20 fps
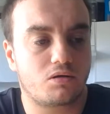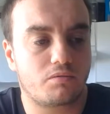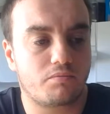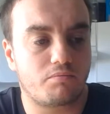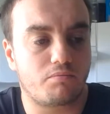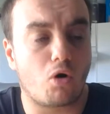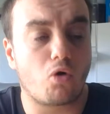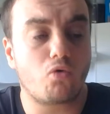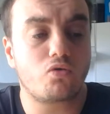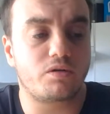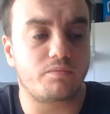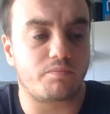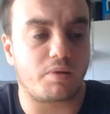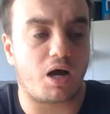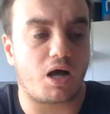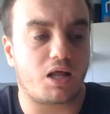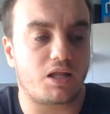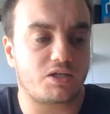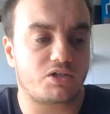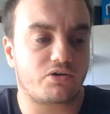malted
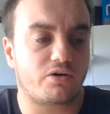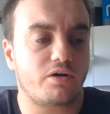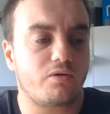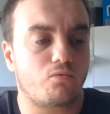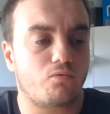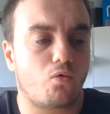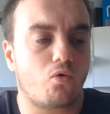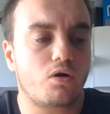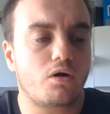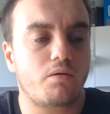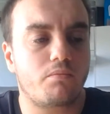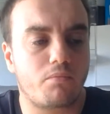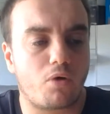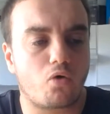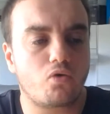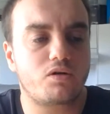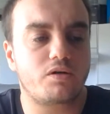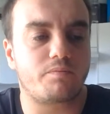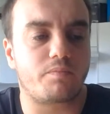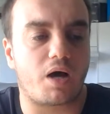
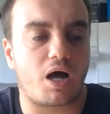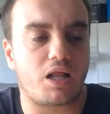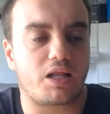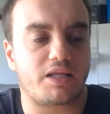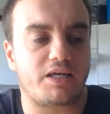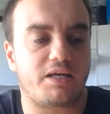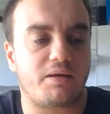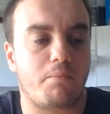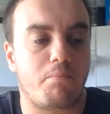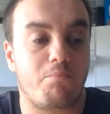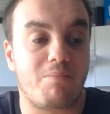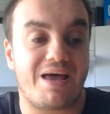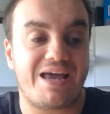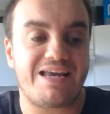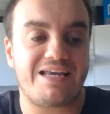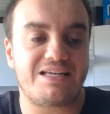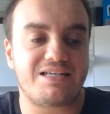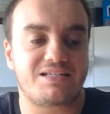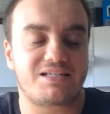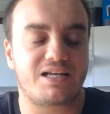barley,
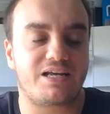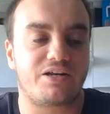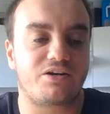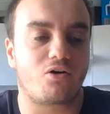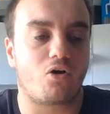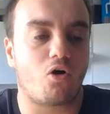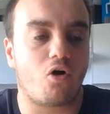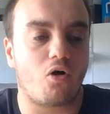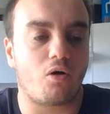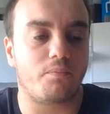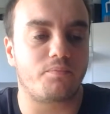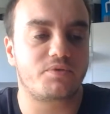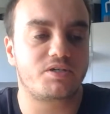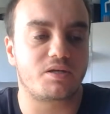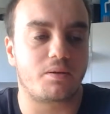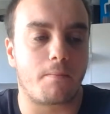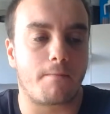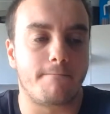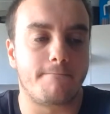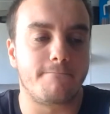maize, and hops.
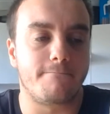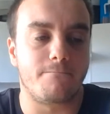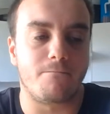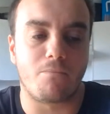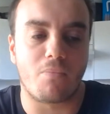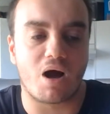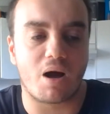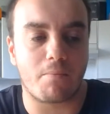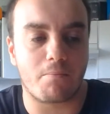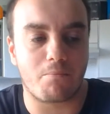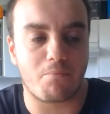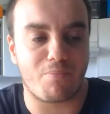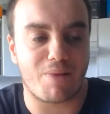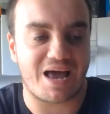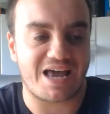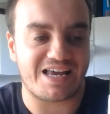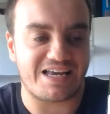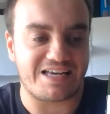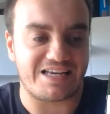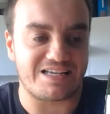
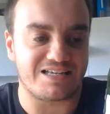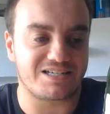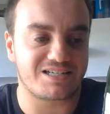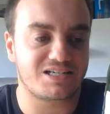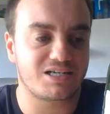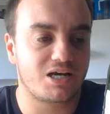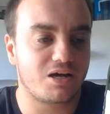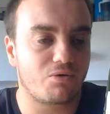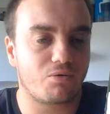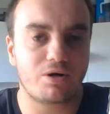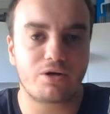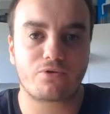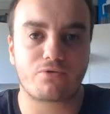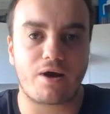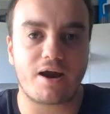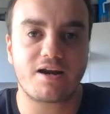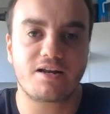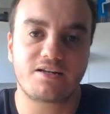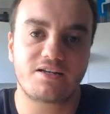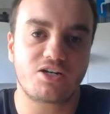Maize. What a
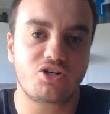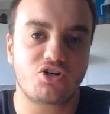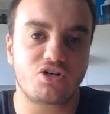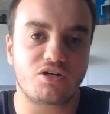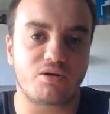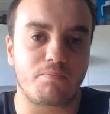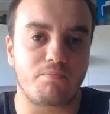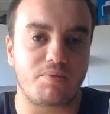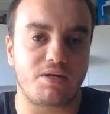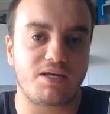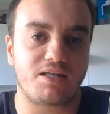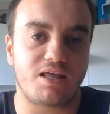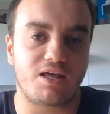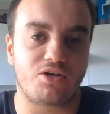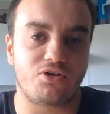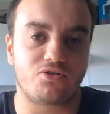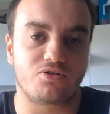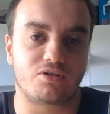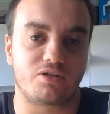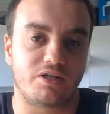great addition to beer that
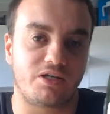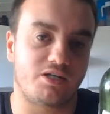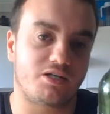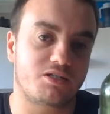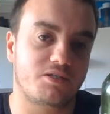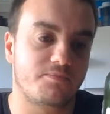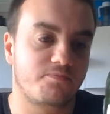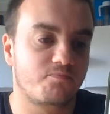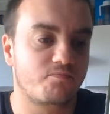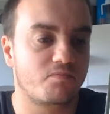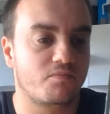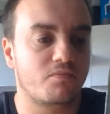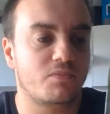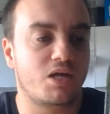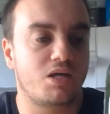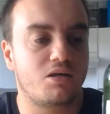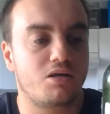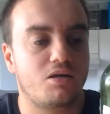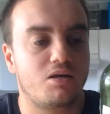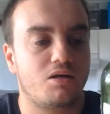usually is.
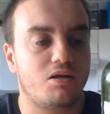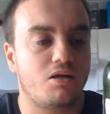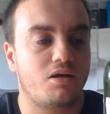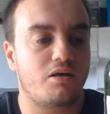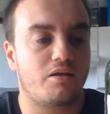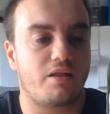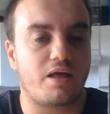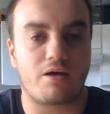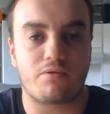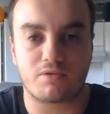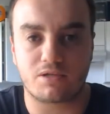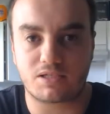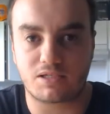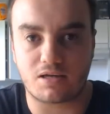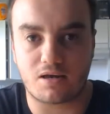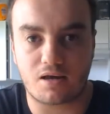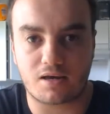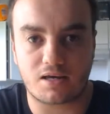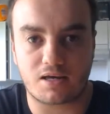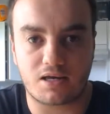That was
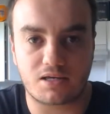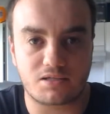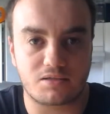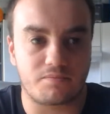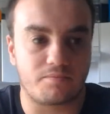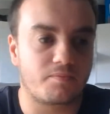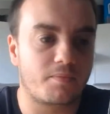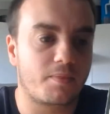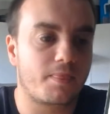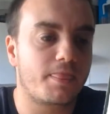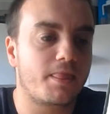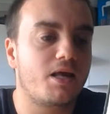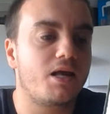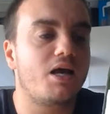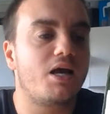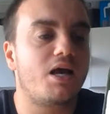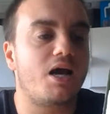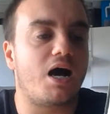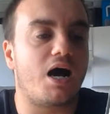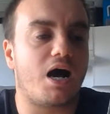sarcasm.
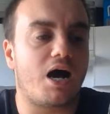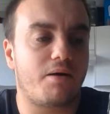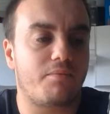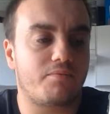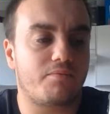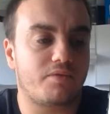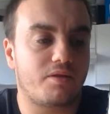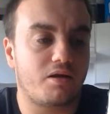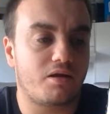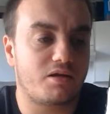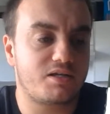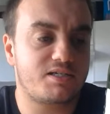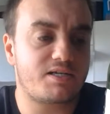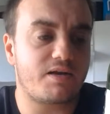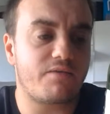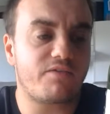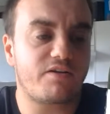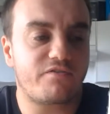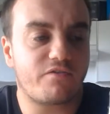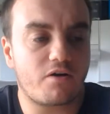75%
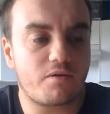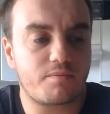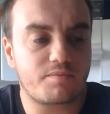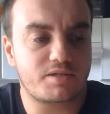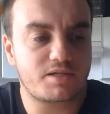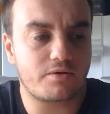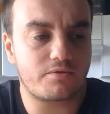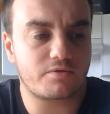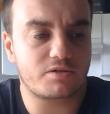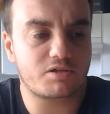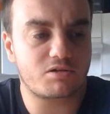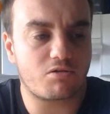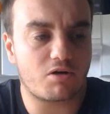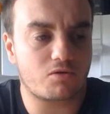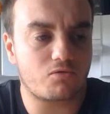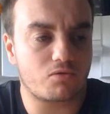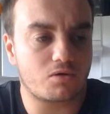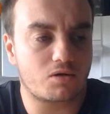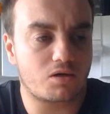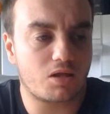
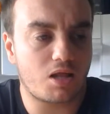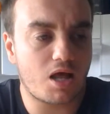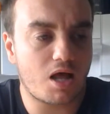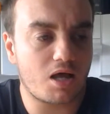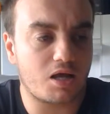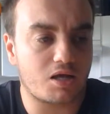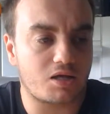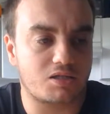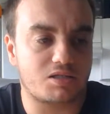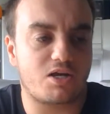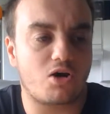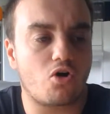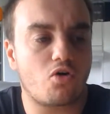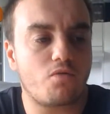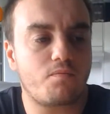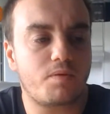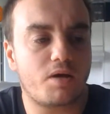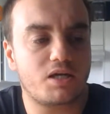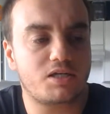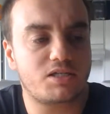recycled glass.
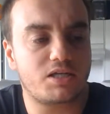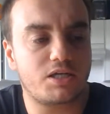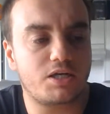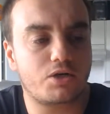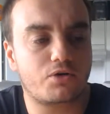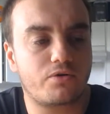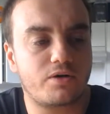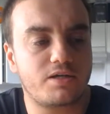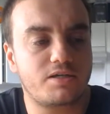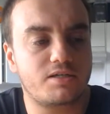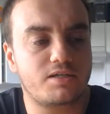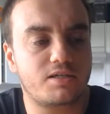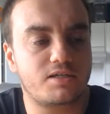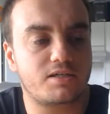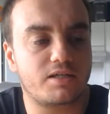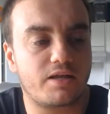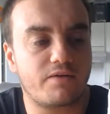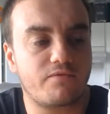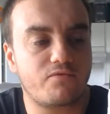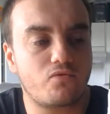Help us increase this
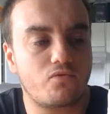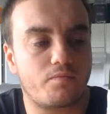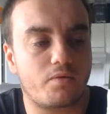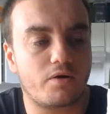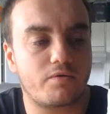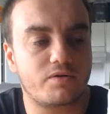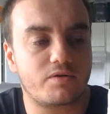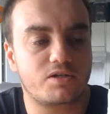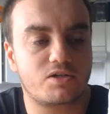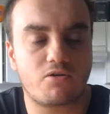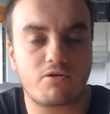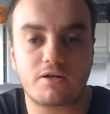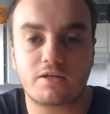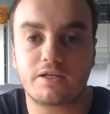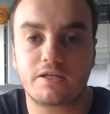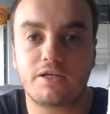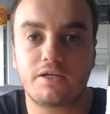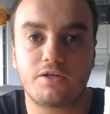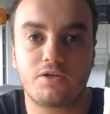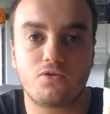level by
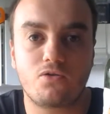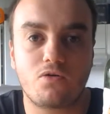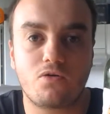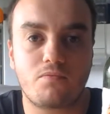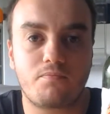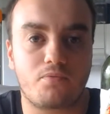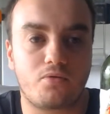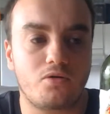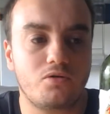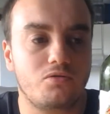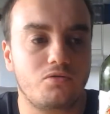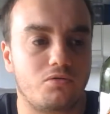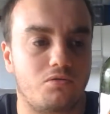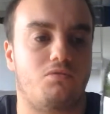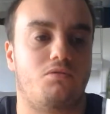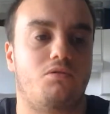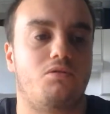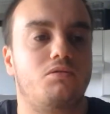recycling your bottle.